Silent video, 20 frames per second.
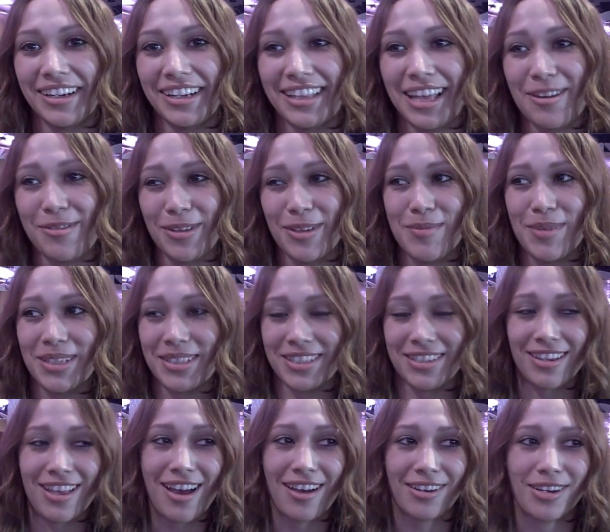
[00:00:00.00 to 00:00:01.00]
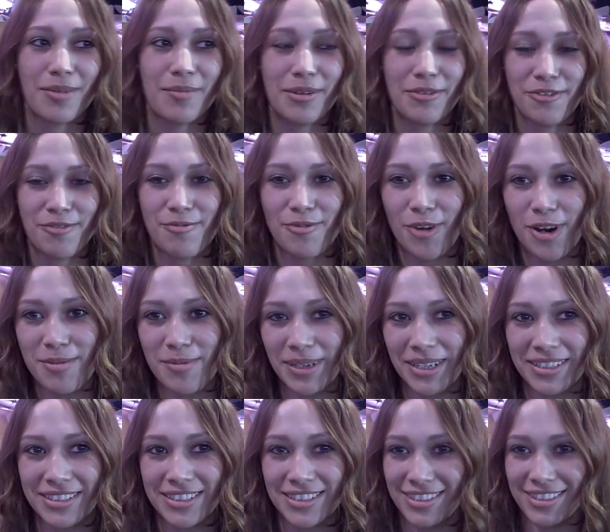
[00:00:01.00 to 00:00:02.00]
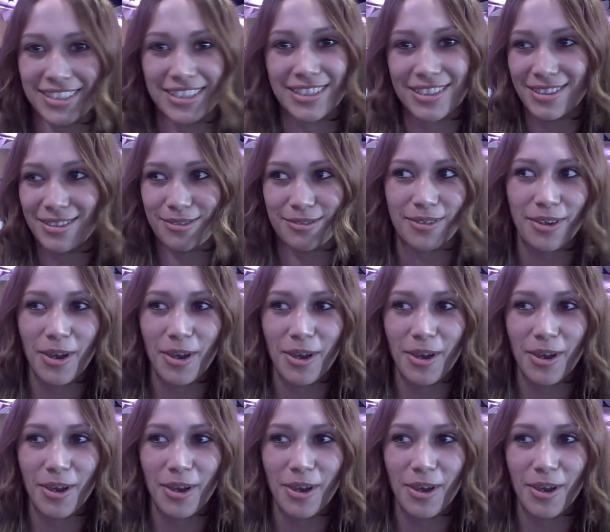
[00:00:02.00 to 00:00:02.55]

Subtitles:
and that really means a lot coming from Roy because he's